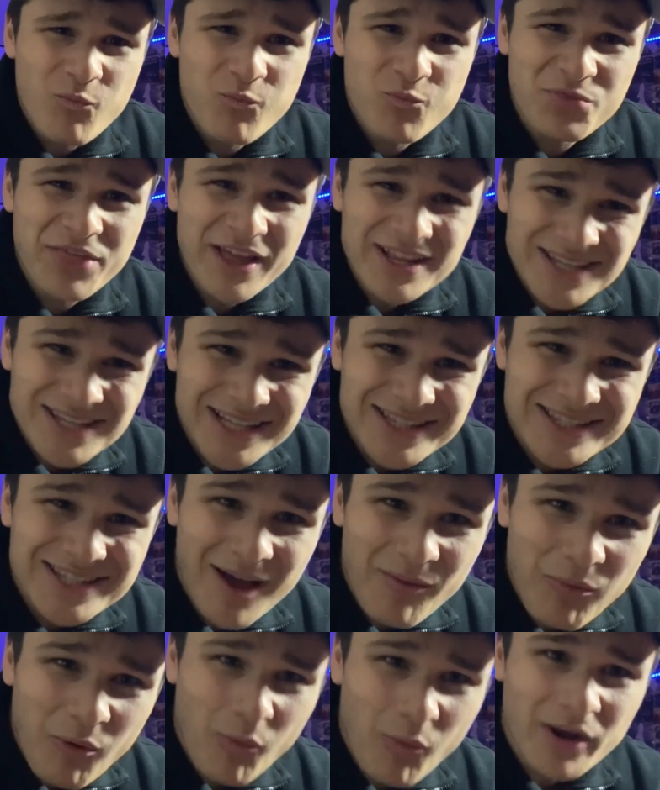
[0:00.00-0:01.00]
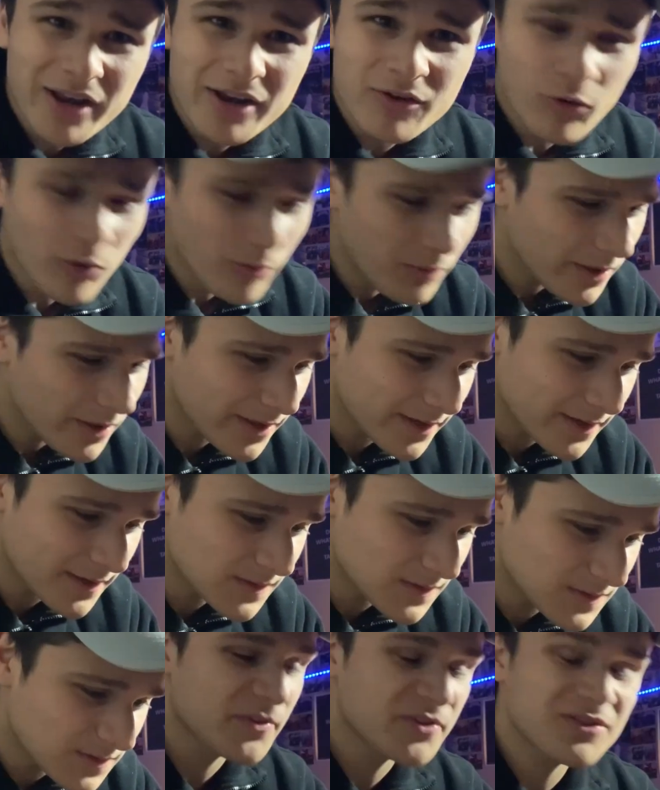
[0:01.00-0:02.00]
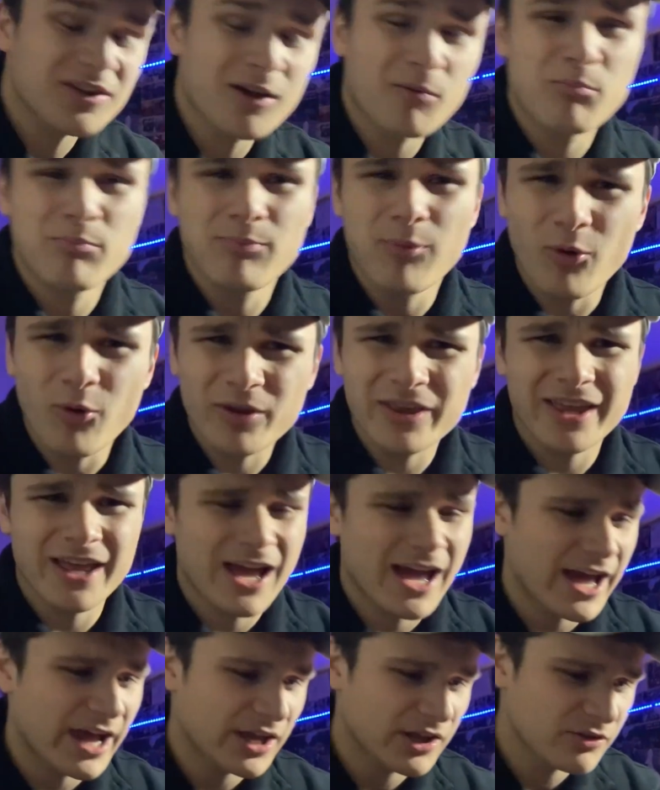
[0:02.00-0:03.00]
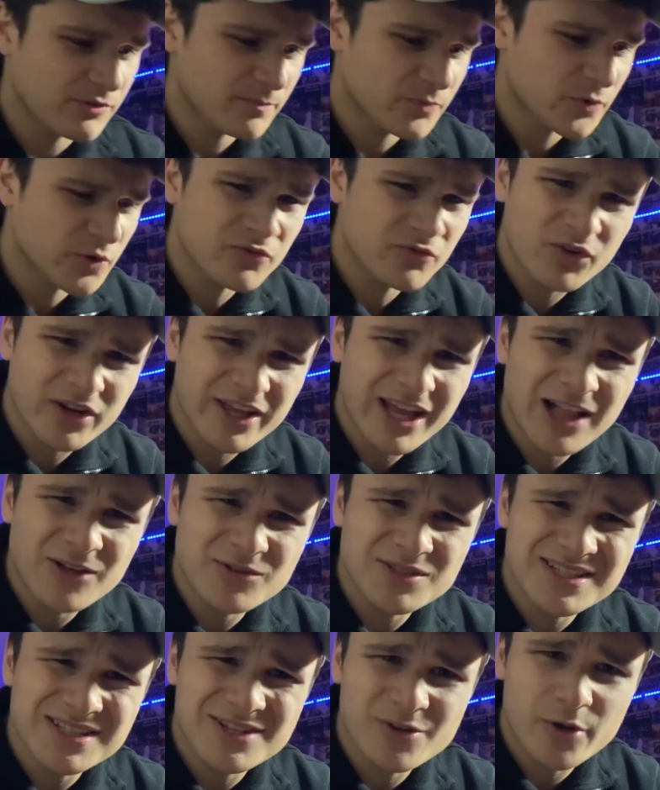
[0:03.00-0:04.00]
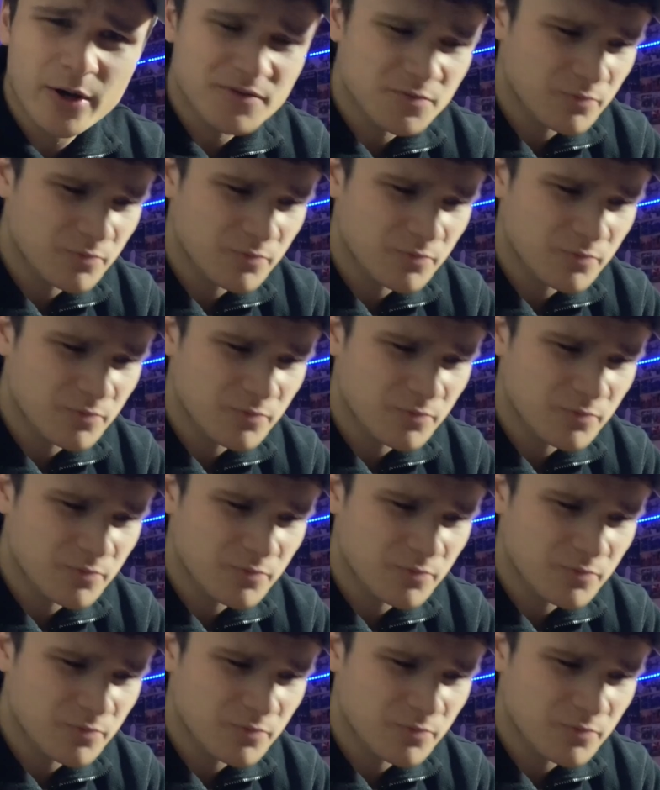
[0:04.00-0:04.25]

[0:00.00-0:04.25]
That's like double what it normally is. This is like a bulking hack. 340 calories, 16 grams of